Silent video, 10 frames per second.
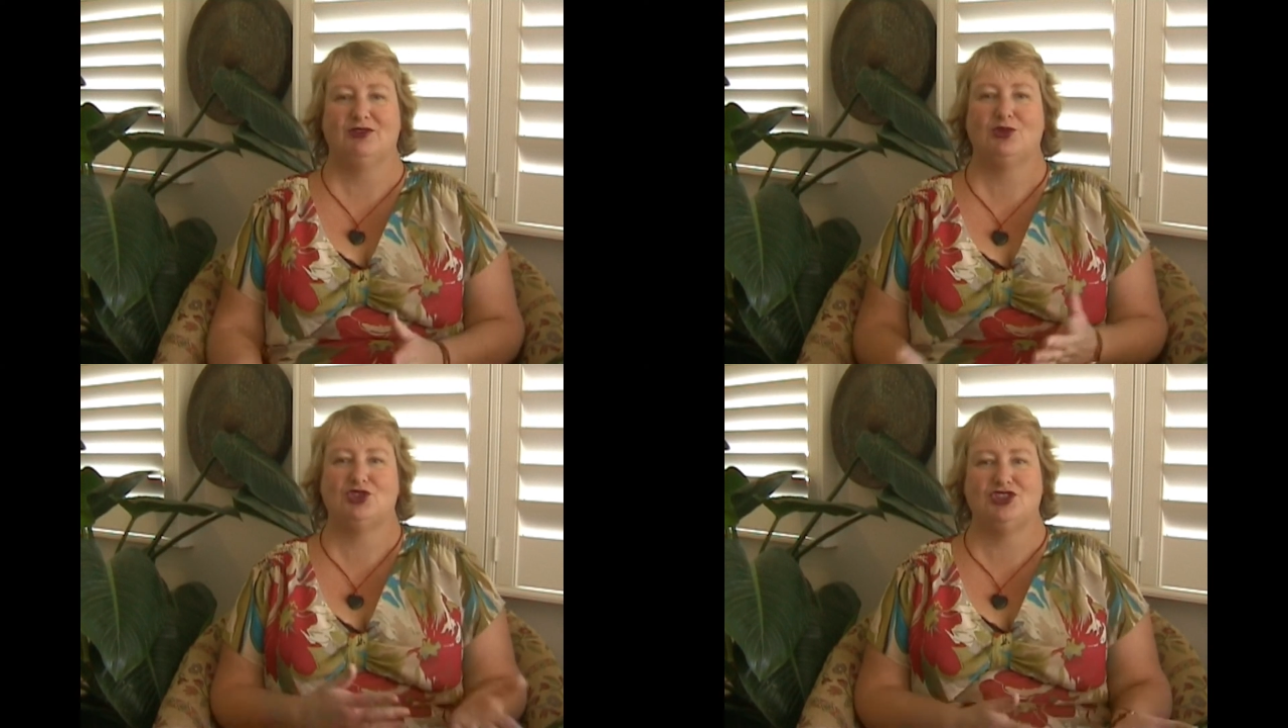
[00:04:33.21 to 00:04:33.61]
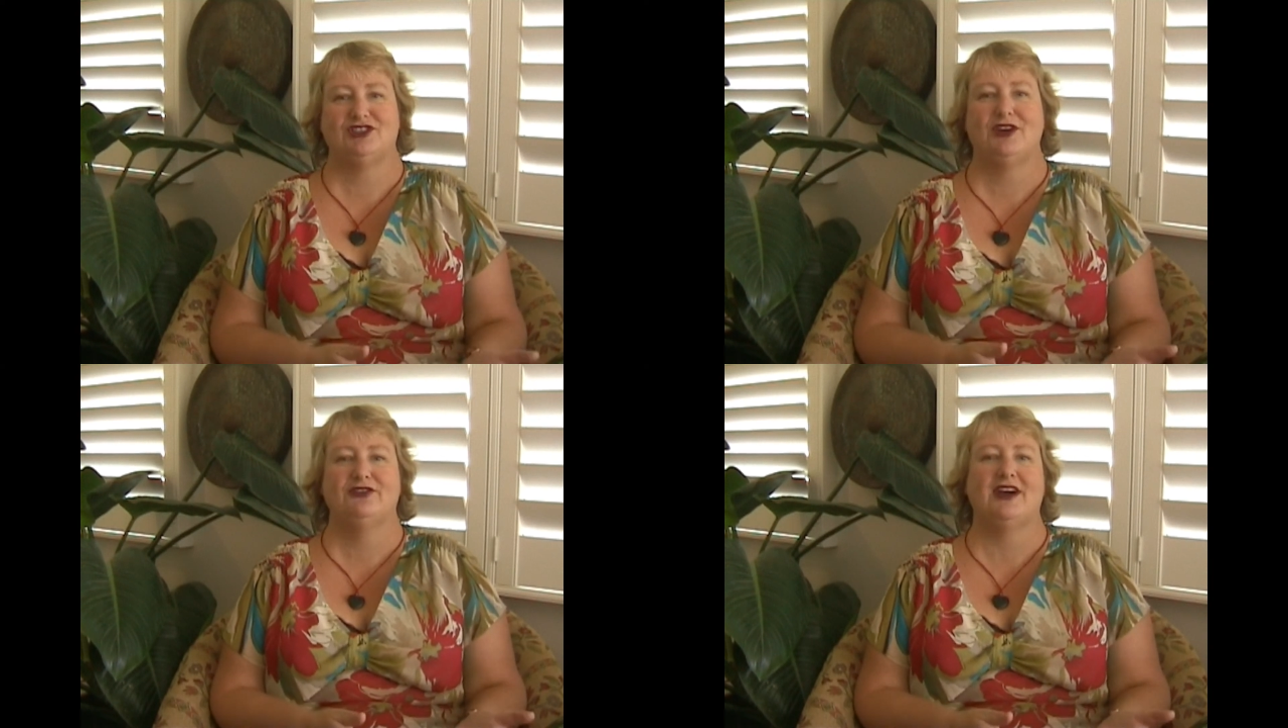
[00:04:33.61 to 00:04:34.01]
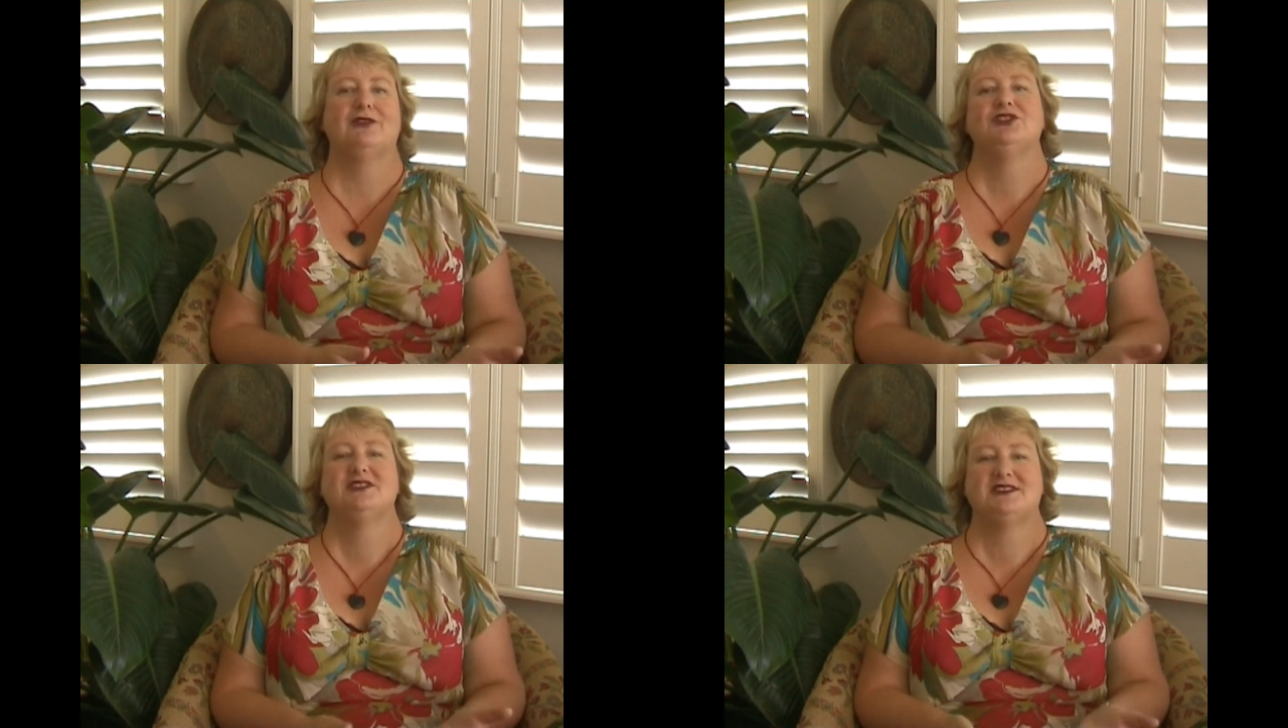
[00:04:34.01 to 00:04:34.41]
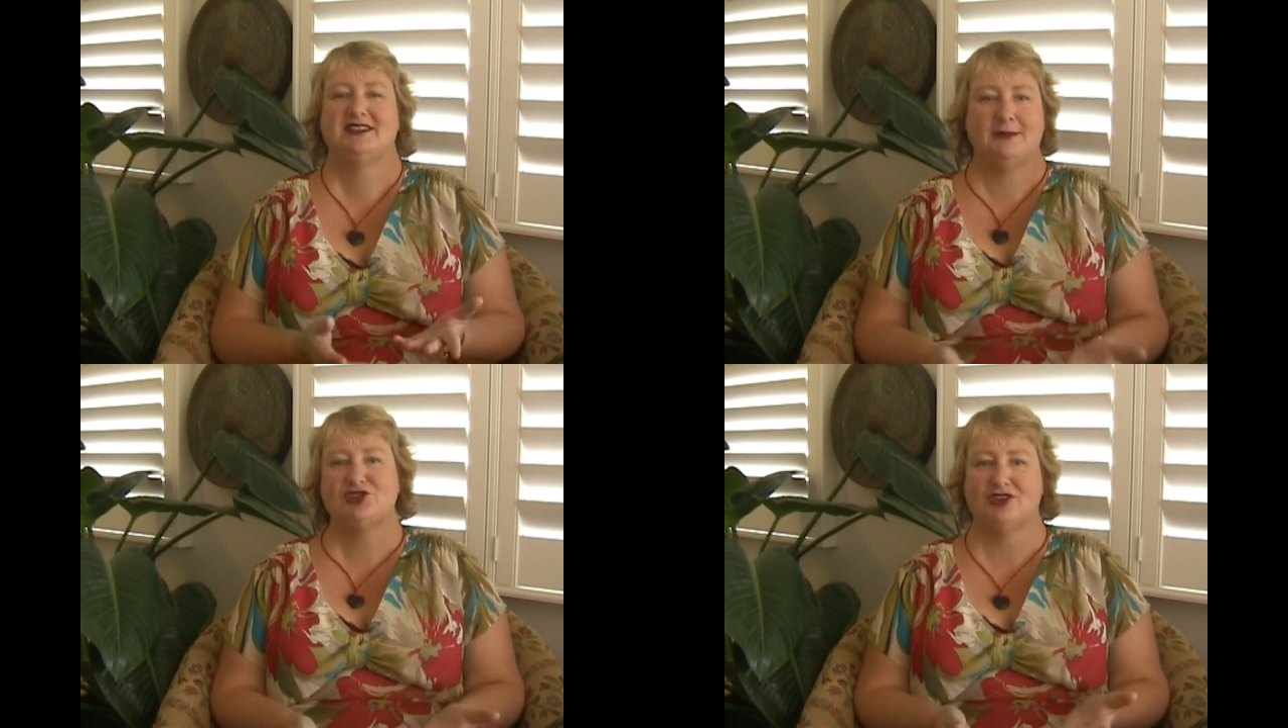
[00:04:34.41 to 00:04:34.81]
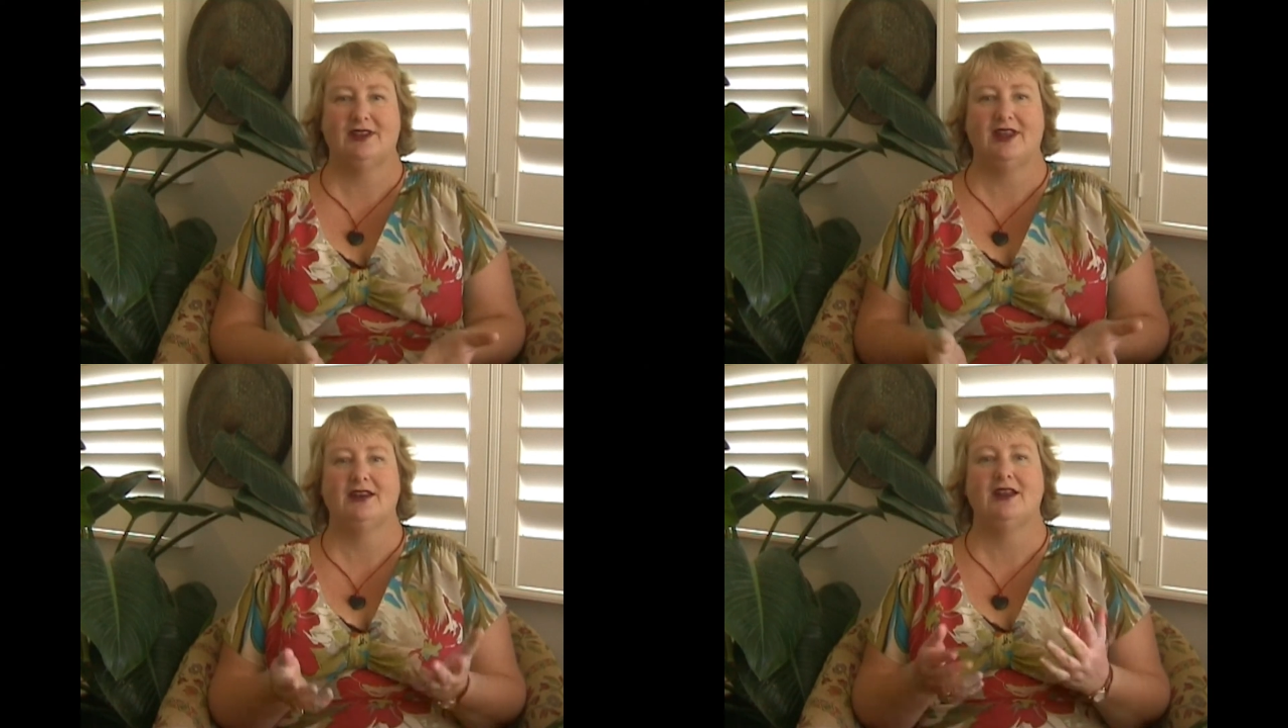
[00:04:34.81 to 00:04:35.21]
but of course she's so far into deception
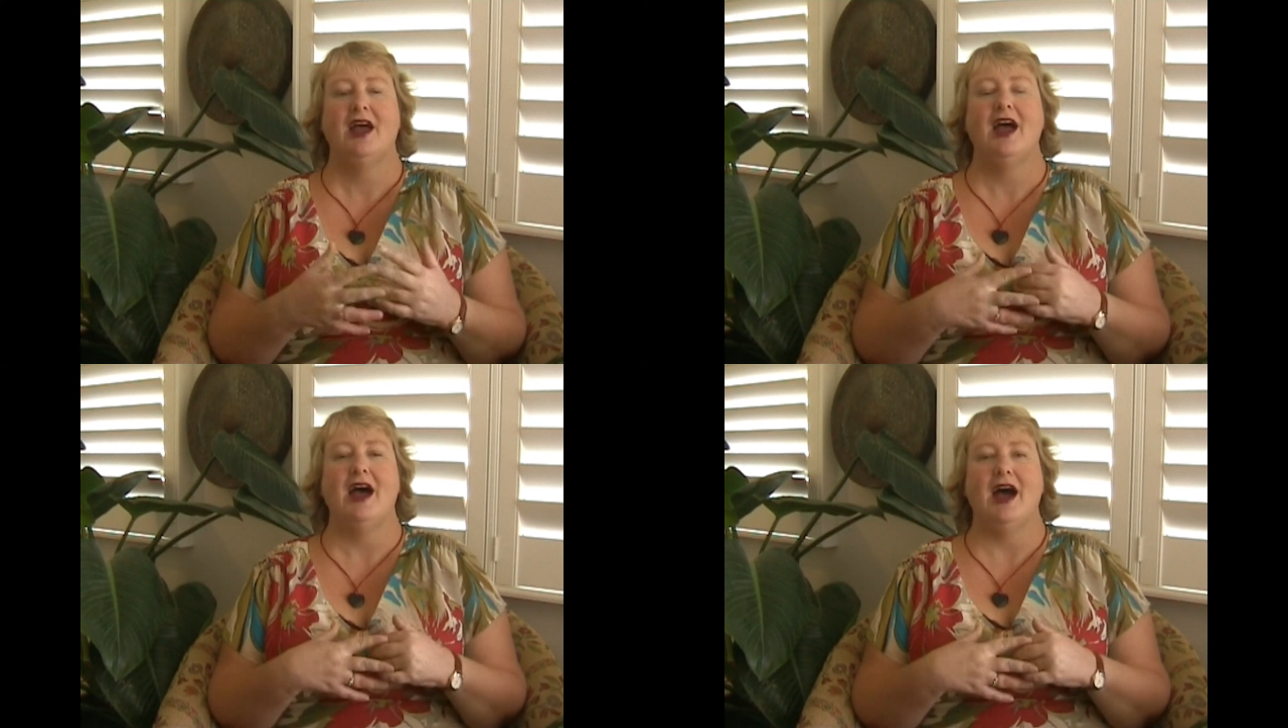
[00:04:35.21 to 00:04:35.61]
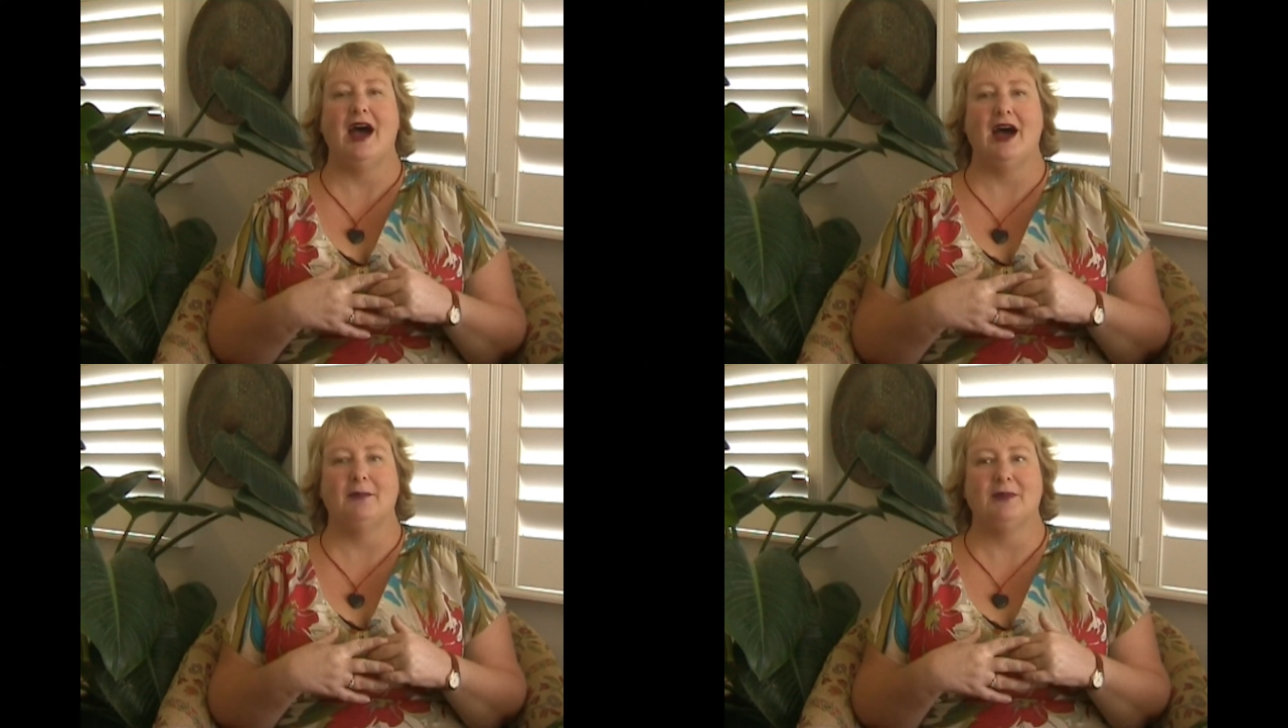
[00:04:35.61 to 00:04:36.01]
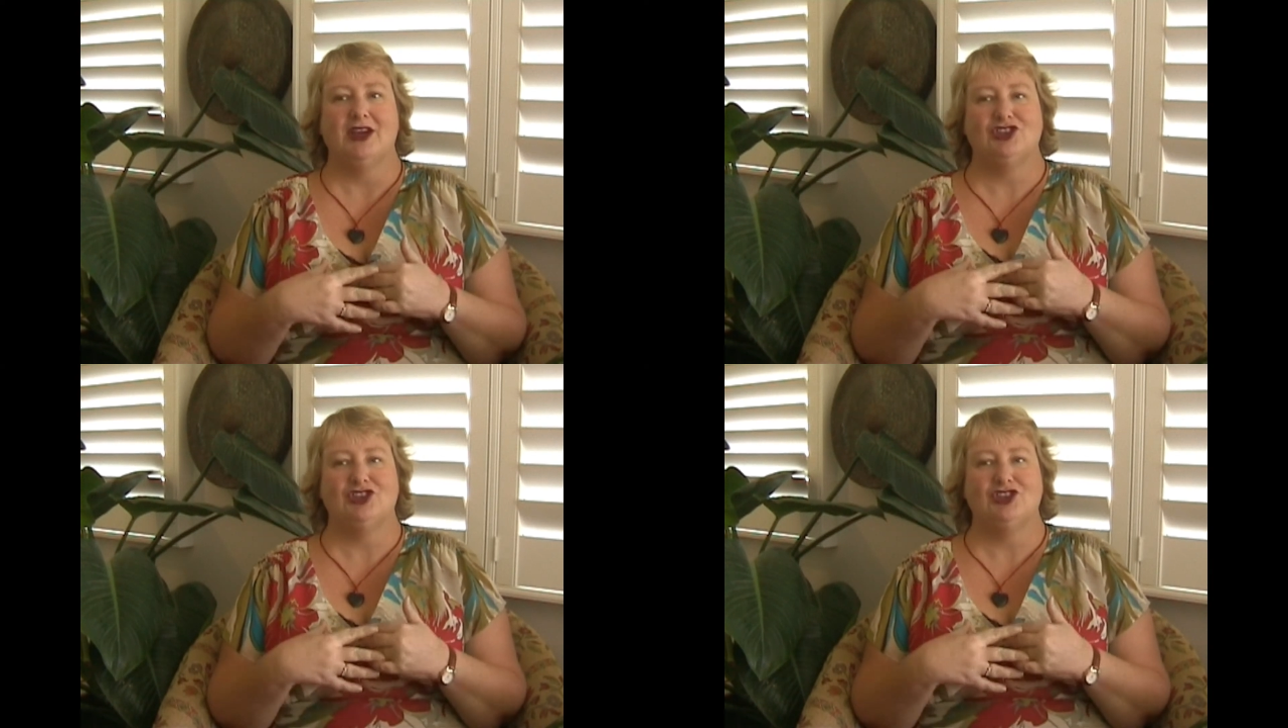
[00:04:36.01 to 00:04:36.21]
then.